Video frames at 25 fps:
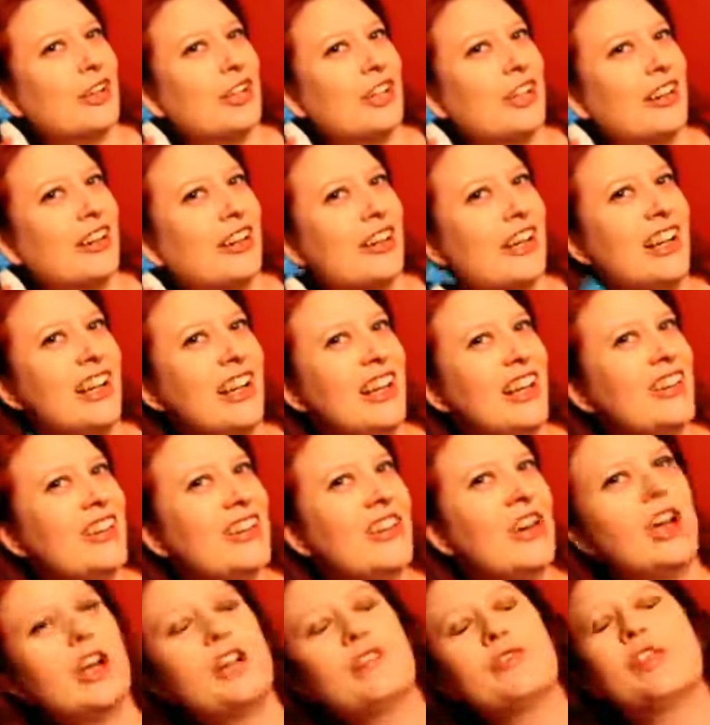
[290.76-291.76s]
here.
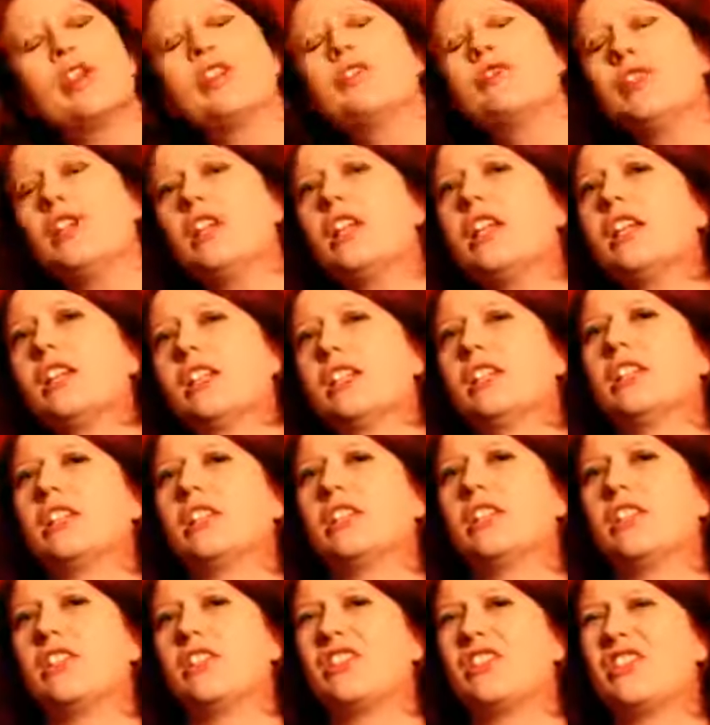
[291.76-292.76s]
So I feel like it
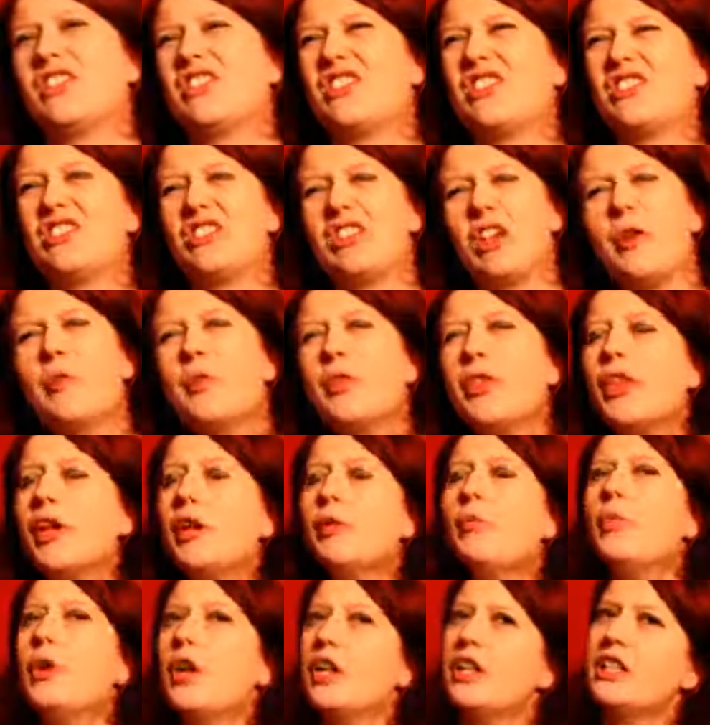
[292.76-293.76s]
did
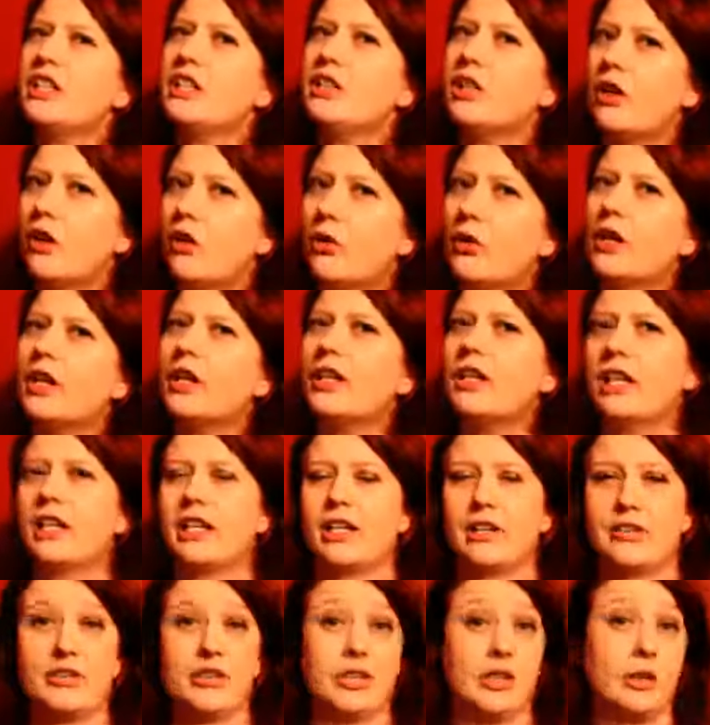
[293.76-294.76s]
something, but you know,
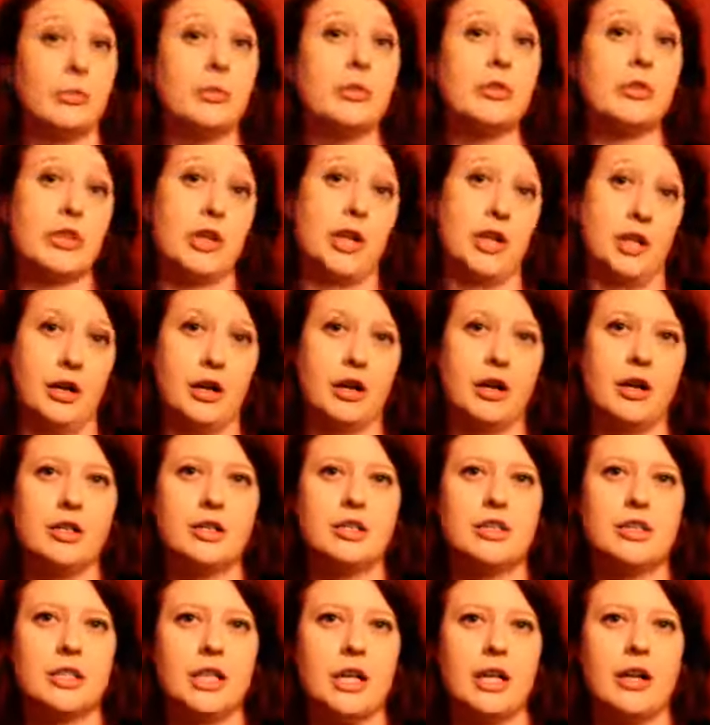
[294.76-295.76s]
like I said, it was kind of
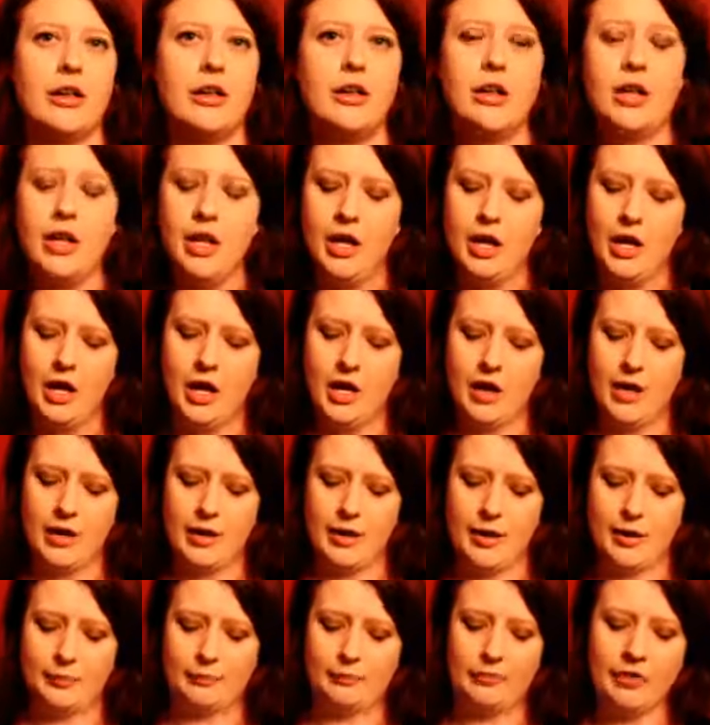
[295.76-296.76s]
hard to tell.
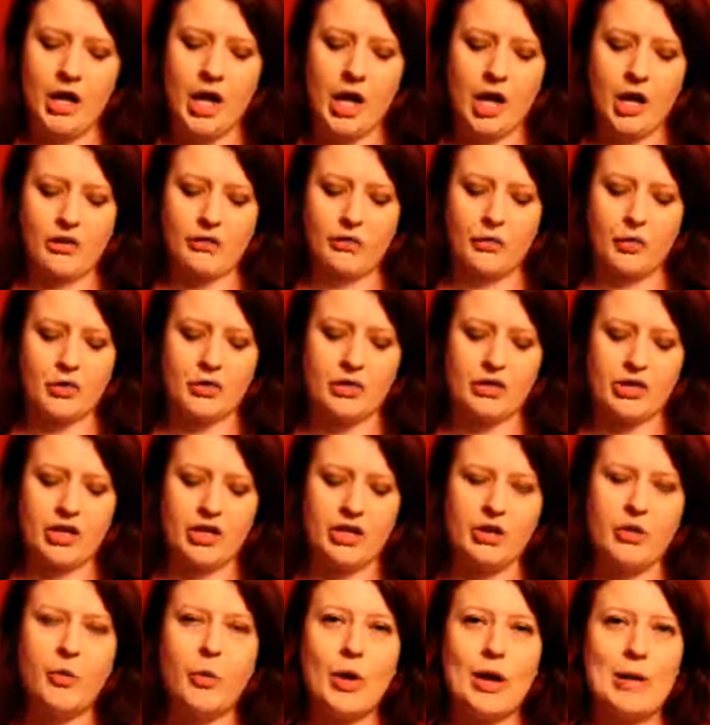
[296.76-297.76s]
Unfortunately,
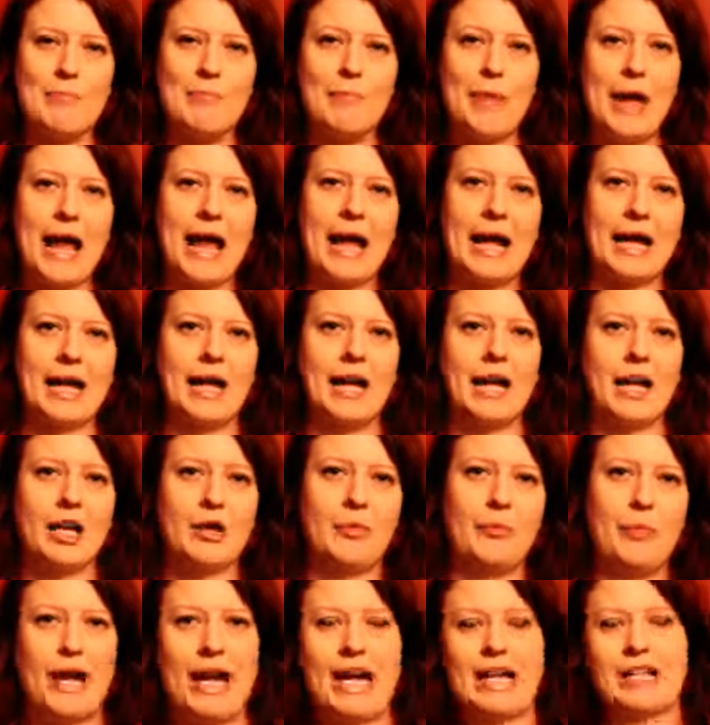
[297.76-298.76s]
on the way back, I had
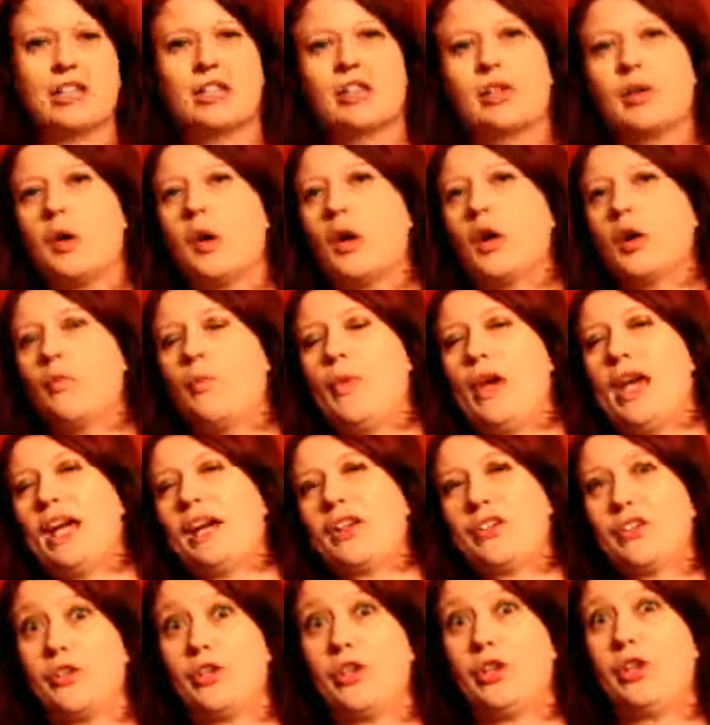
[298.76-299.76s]
it packed in the wrong
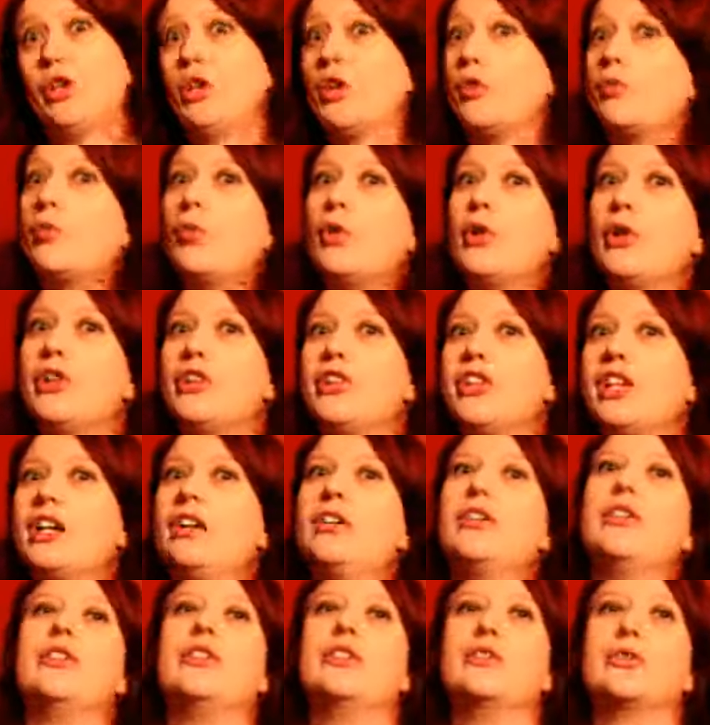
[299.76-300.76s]
bag, so I couldn't pull it
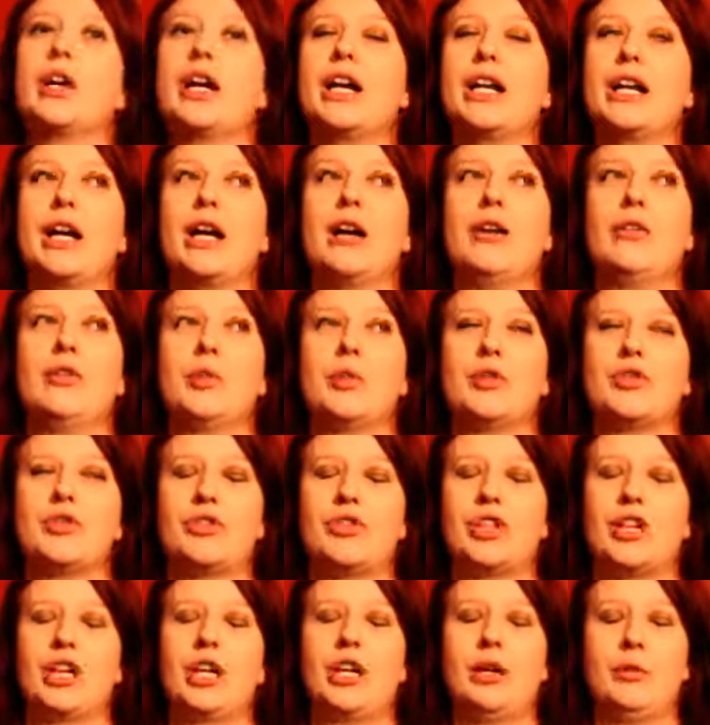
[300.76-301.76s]
down and try it out,
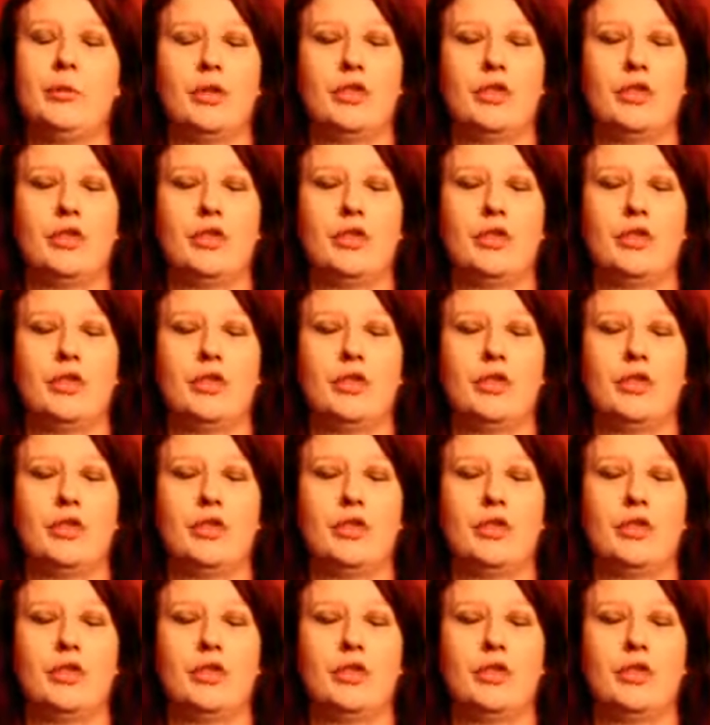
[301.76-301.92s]
which I kind of